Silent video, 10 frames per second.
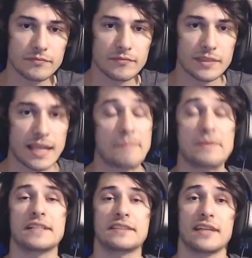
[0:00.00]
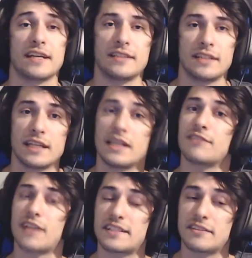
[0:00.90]
That being said, if
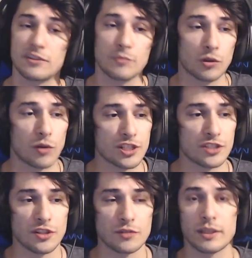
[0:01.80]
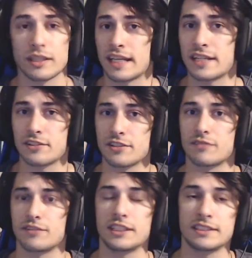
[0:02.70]
you guys have any more questions on the Red Lanterns,
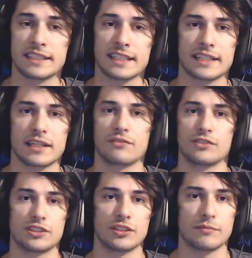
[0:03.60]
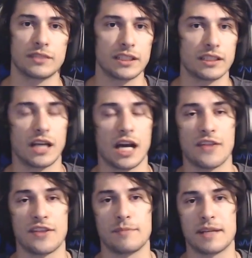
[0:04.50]
if you didn't think I covered something uh,
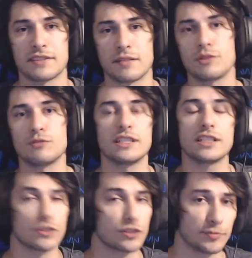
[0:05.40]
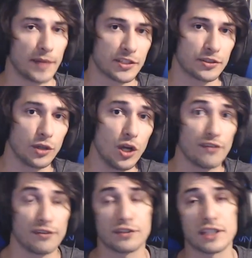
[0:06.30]
that makes them unique or special,
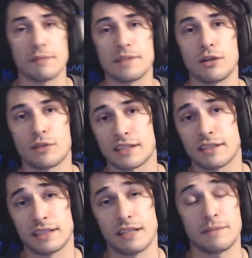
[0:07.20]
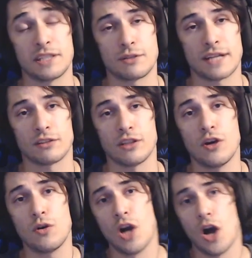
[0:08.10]
feel free to let me know. Let me know down
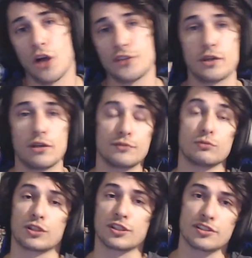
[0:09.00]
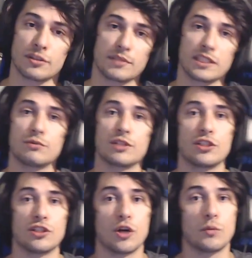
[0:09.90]
low. Also, if you learned something you
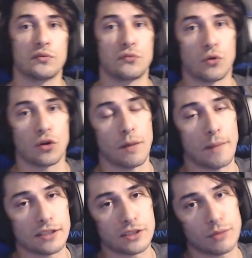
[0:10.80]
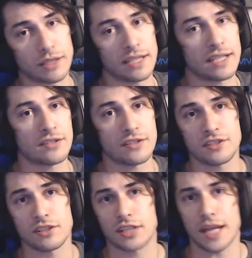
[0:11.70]
didn't know before about the Red Lanterns
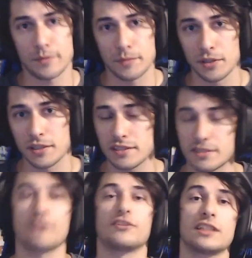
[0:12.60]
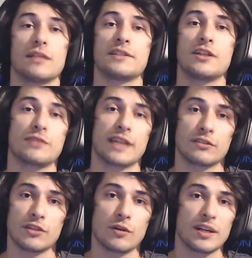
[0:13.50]
and their capabilities, definitely let me know
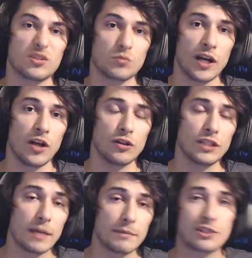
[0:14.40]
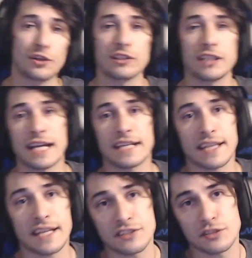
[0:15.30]
down low as well. Be sure to like
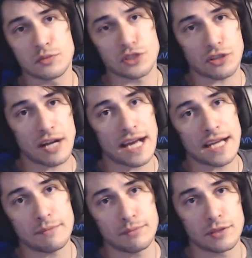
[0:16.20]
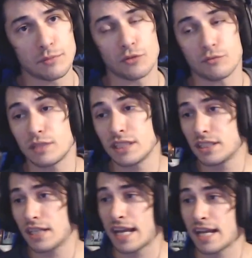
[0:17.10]
and subscribe to both me
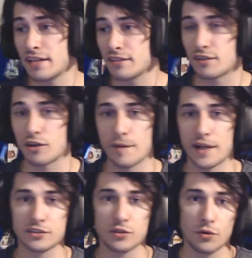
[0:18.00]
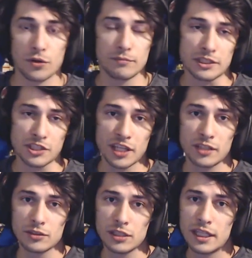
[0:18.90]
and the Theromax Corps, my
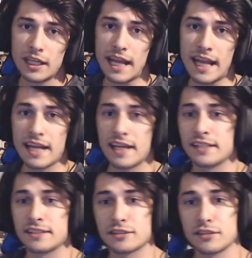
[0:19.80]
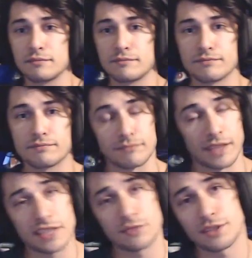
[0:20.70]
channel. And
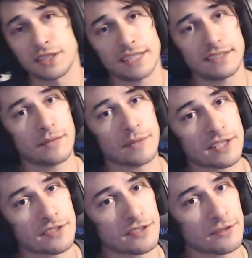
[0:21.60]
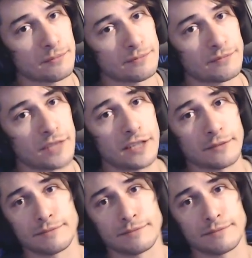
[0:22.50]
I guess we'll see you next time, Lanterns. Later.